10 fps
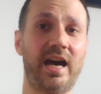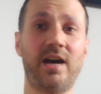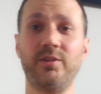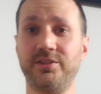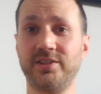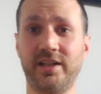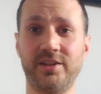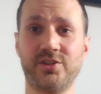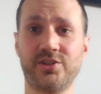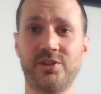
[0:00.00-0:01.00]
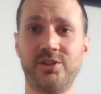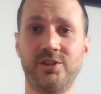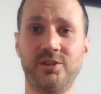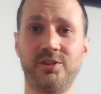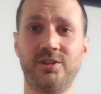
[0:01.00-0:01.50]
out of touch
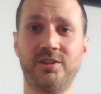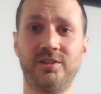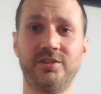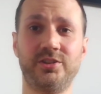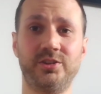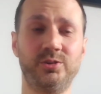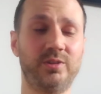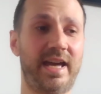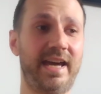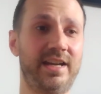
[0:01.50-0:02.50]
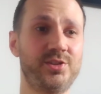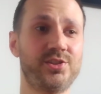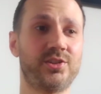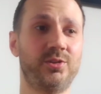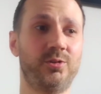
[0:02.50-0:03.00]
to
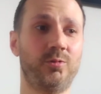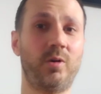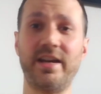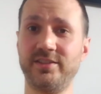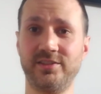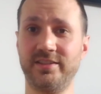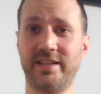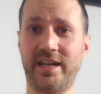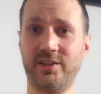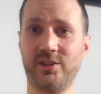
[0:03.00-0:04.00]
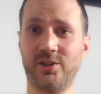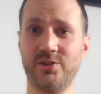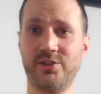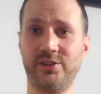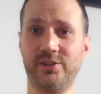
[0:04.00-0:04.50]
ask why didn't that occur
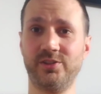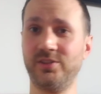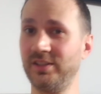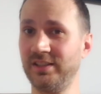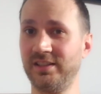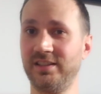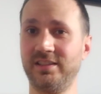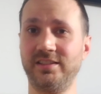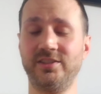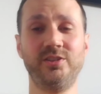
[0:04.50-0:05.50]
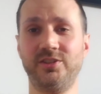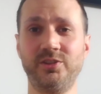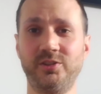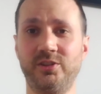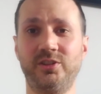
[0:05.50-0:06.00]
to you.
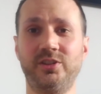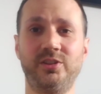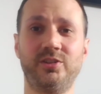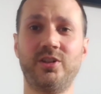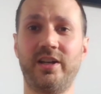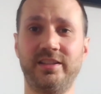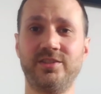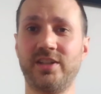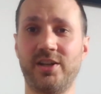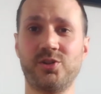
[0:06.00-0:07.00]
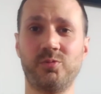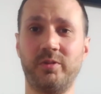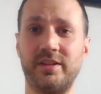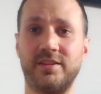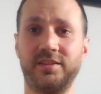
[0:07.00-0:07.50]
You're not in touch
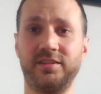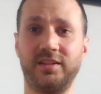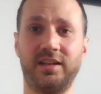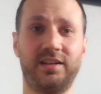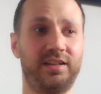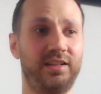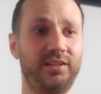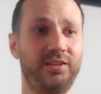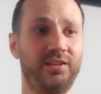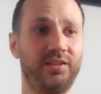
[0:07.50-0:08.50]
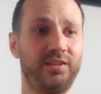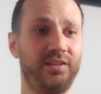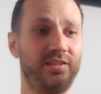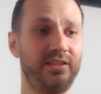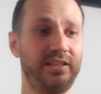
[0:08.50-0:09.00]
with
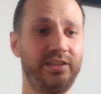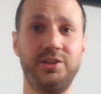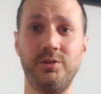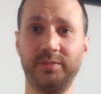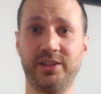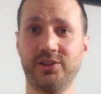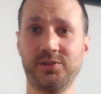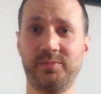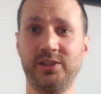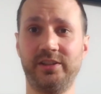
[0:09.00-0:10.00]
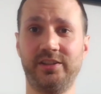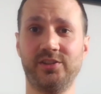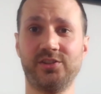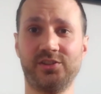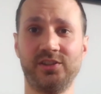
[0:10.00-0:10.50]
the human
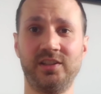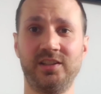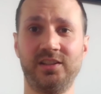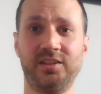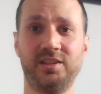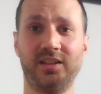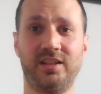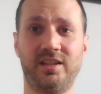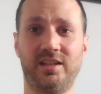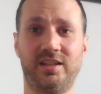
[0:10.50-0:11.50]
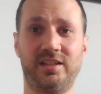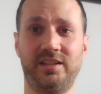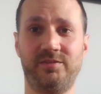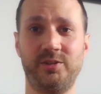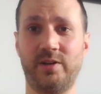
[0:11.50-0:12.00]
experience
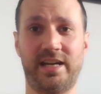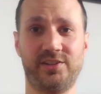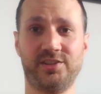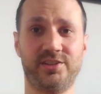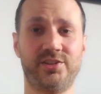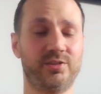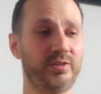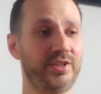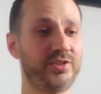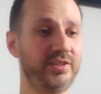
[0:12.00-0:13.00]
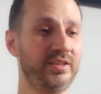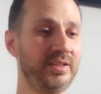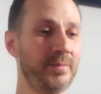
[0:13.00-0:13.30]
if you ask such a question.